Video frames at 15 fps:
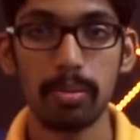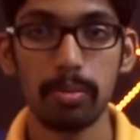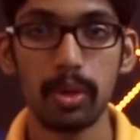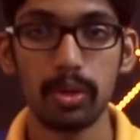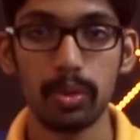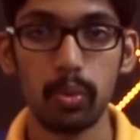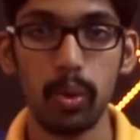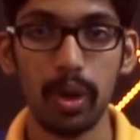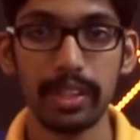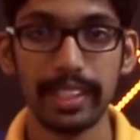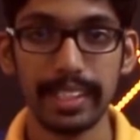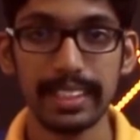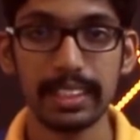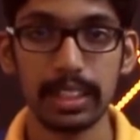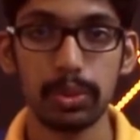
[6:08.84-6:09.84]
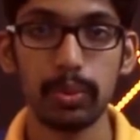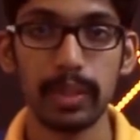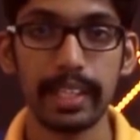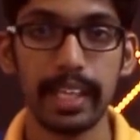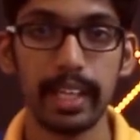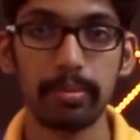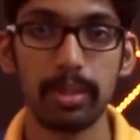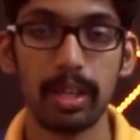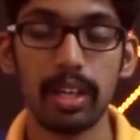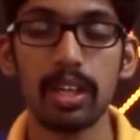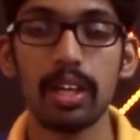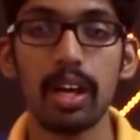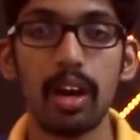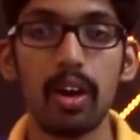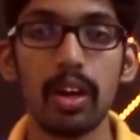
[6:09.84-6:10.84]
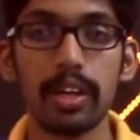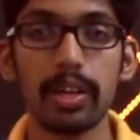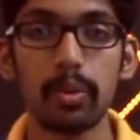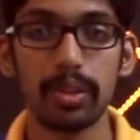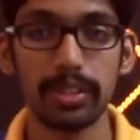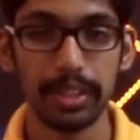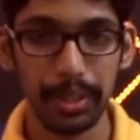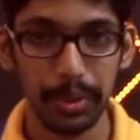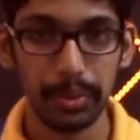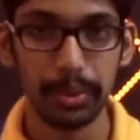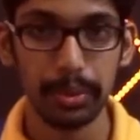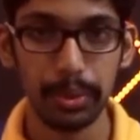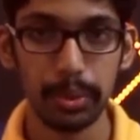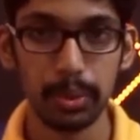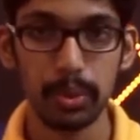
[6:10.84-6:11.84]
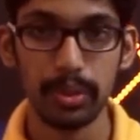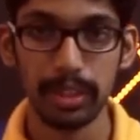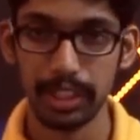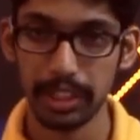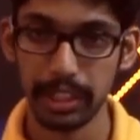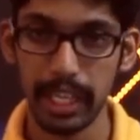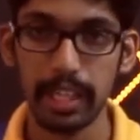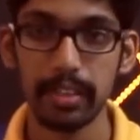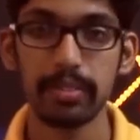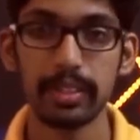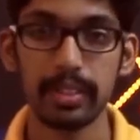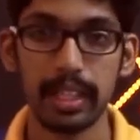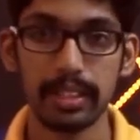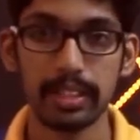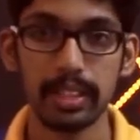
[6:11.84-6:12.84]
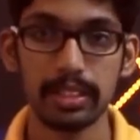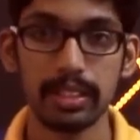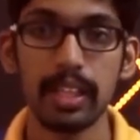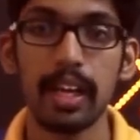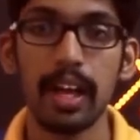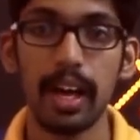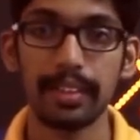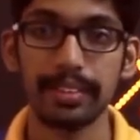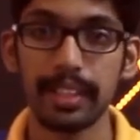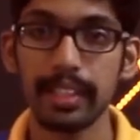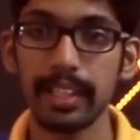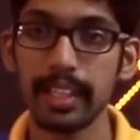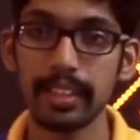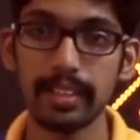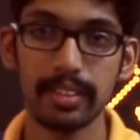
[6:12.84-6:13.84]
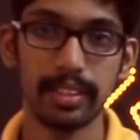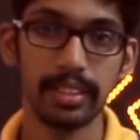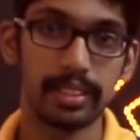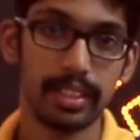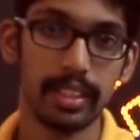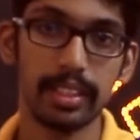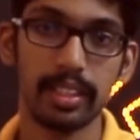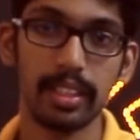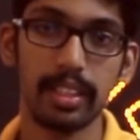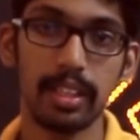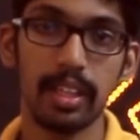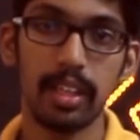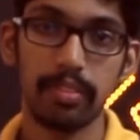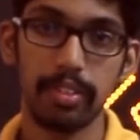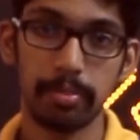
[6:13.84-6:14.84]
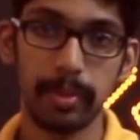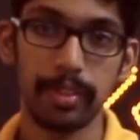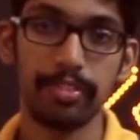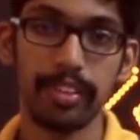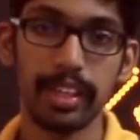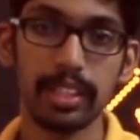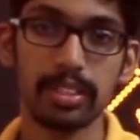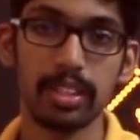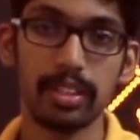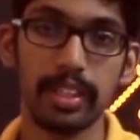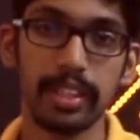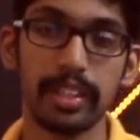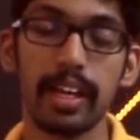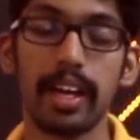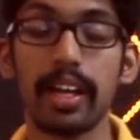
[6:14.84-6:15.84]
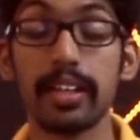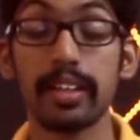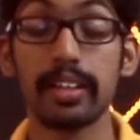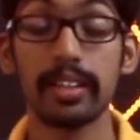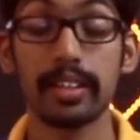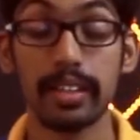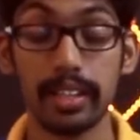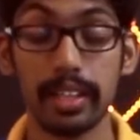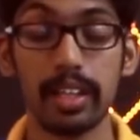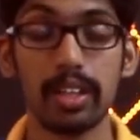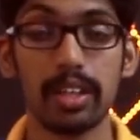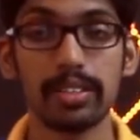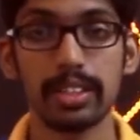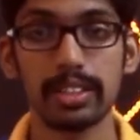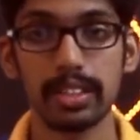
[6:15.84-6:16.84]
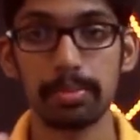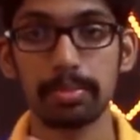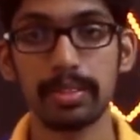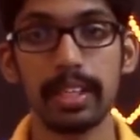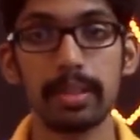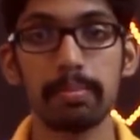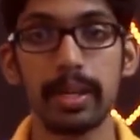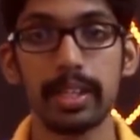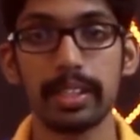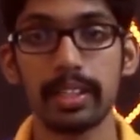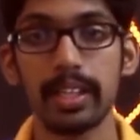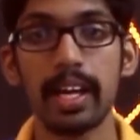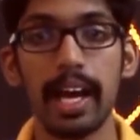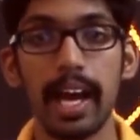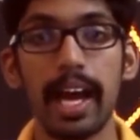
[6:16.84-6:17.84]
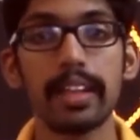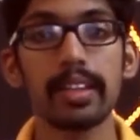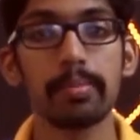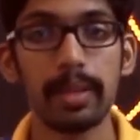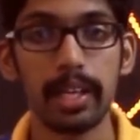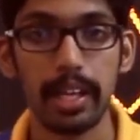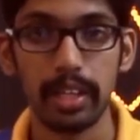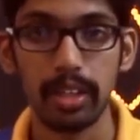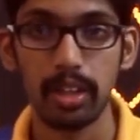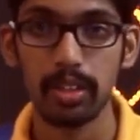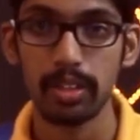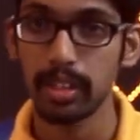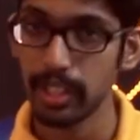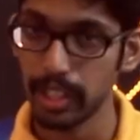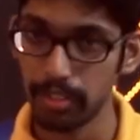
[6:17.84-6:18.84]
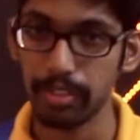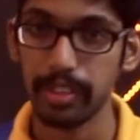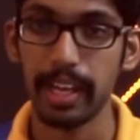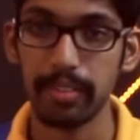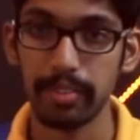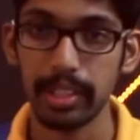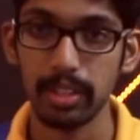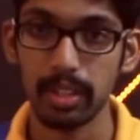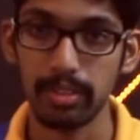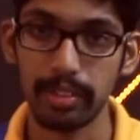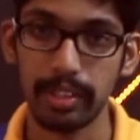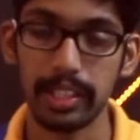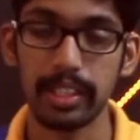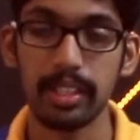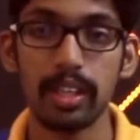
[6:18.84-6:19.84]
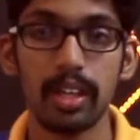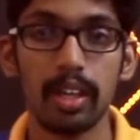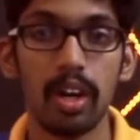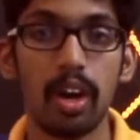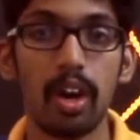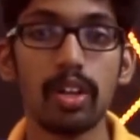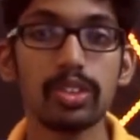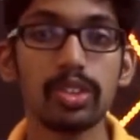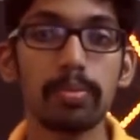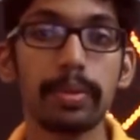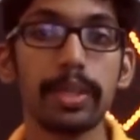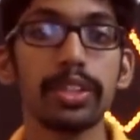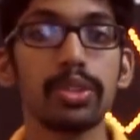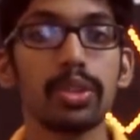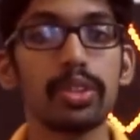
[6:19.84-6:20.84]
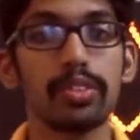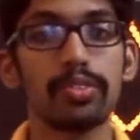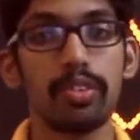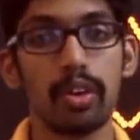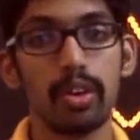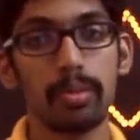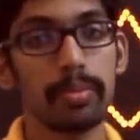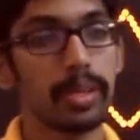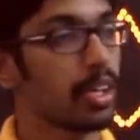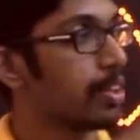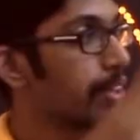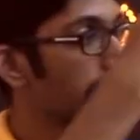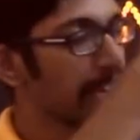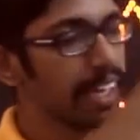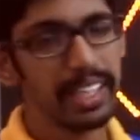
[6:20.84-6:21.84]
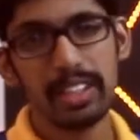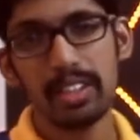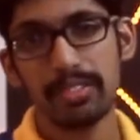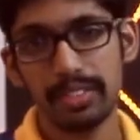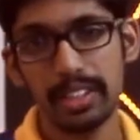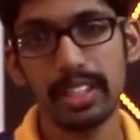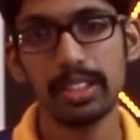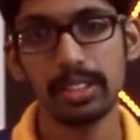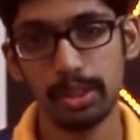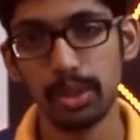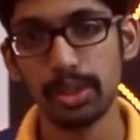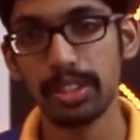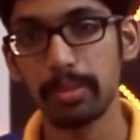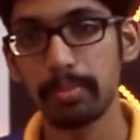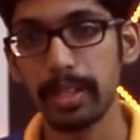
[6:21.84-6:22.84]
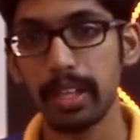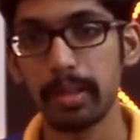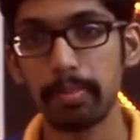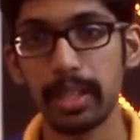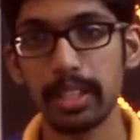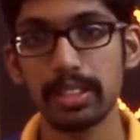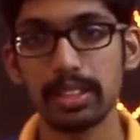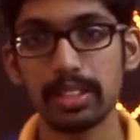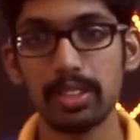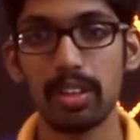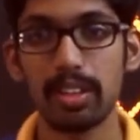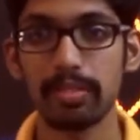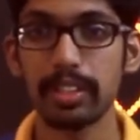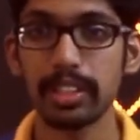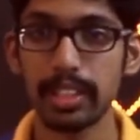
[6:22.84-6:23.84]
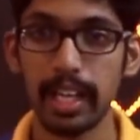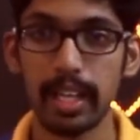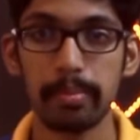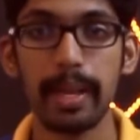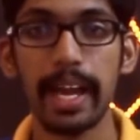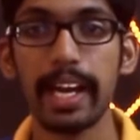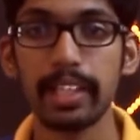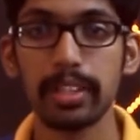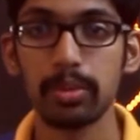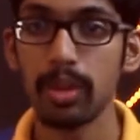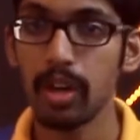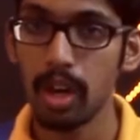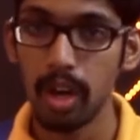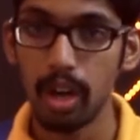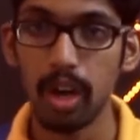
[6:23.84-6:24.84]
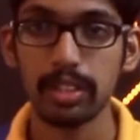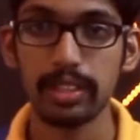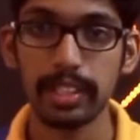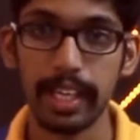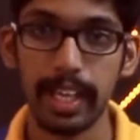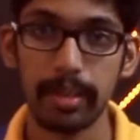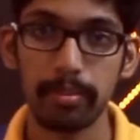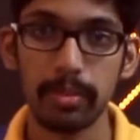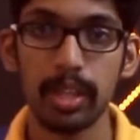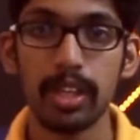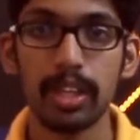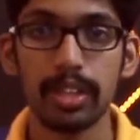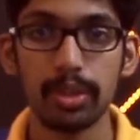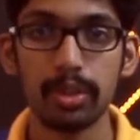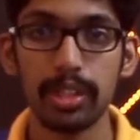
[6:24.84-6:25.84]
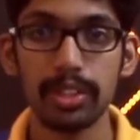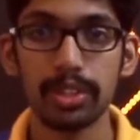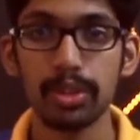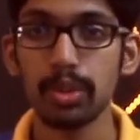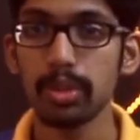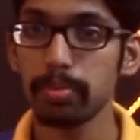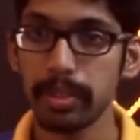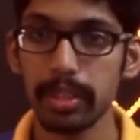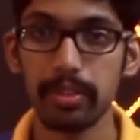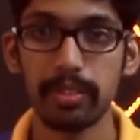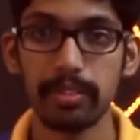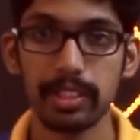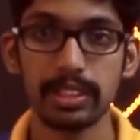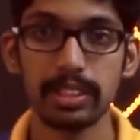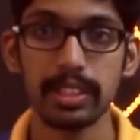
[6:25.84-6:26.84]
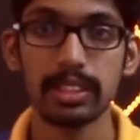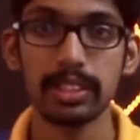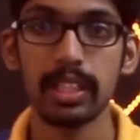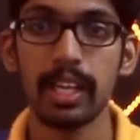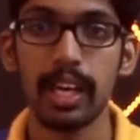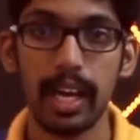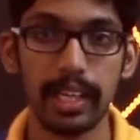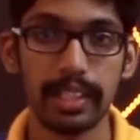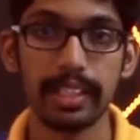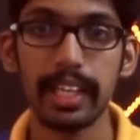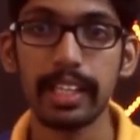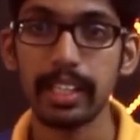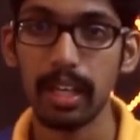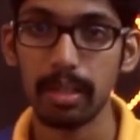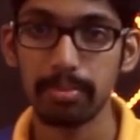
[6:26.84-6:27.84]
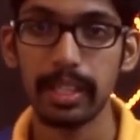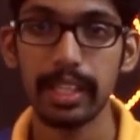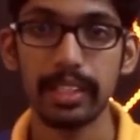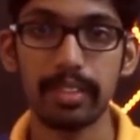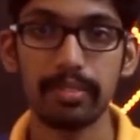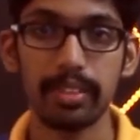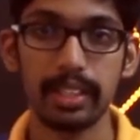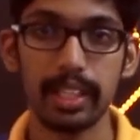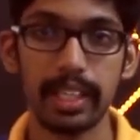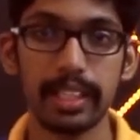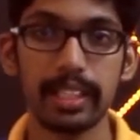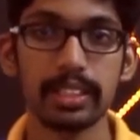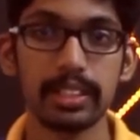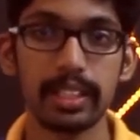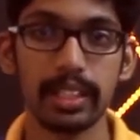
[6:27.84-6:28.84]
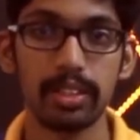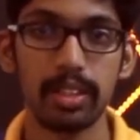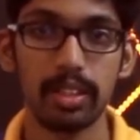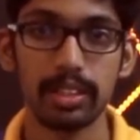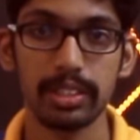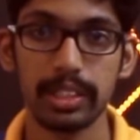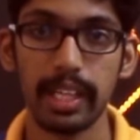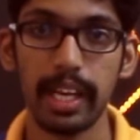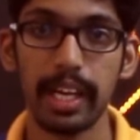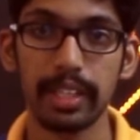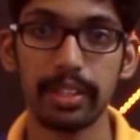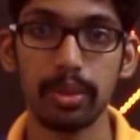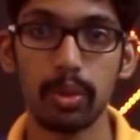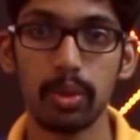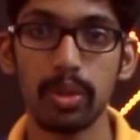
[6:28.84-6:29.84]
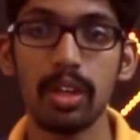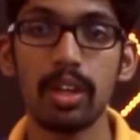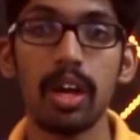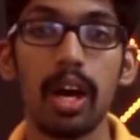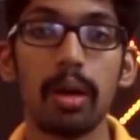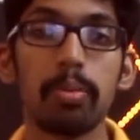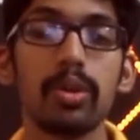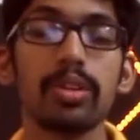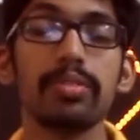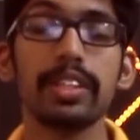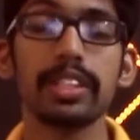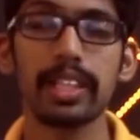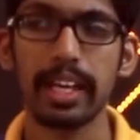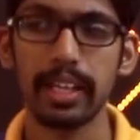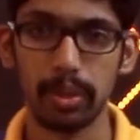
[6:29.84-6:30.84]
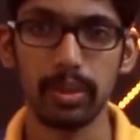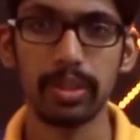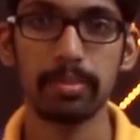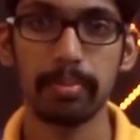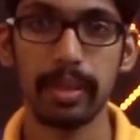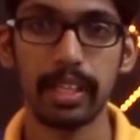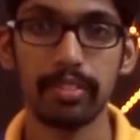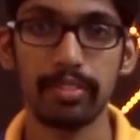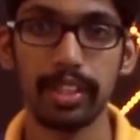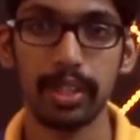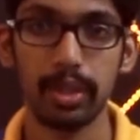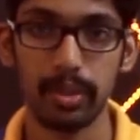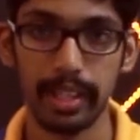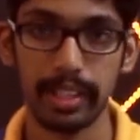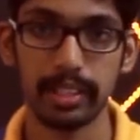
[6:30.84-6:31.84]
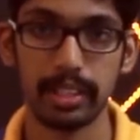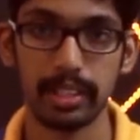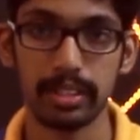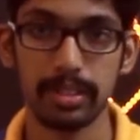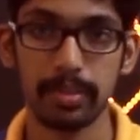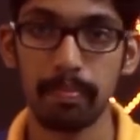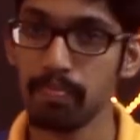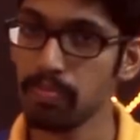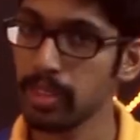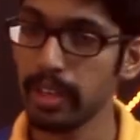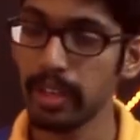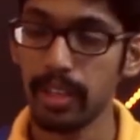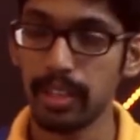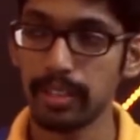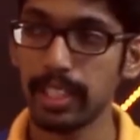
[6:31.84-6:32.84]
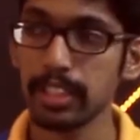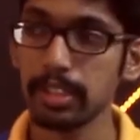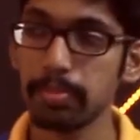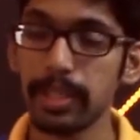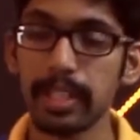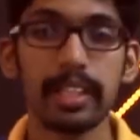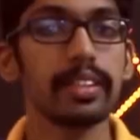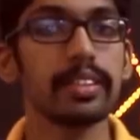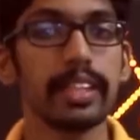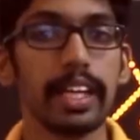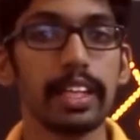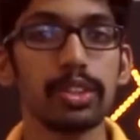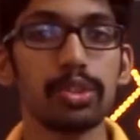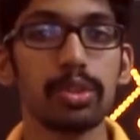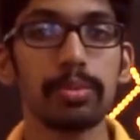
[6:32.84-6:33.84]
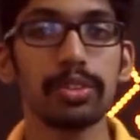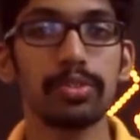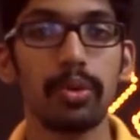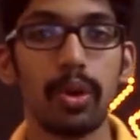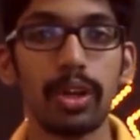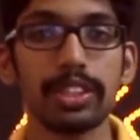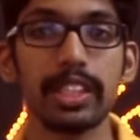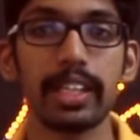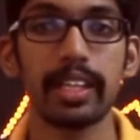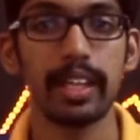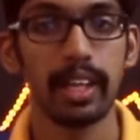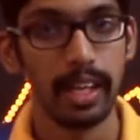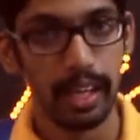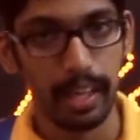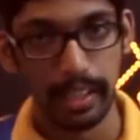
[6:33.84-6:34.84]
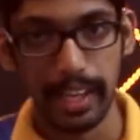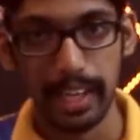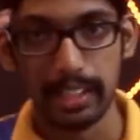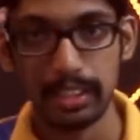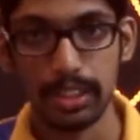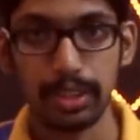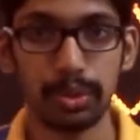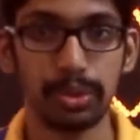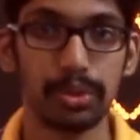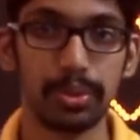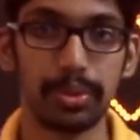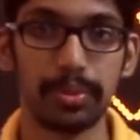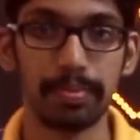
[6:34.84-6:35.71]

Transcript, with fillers: about what is a dual camera, all I wanted you to do is share it with others and then hit the circle with my face on it and click on that subscribe button and the bell icon if you haven't already. Also be sure to follow me on any of these social media pages on which I'll be active all the time. You can shoot me your questions and get updated with the latest technology I know about which I couldn't make a video like this. That's been it. Thank you so much for watching and I'll see you soon.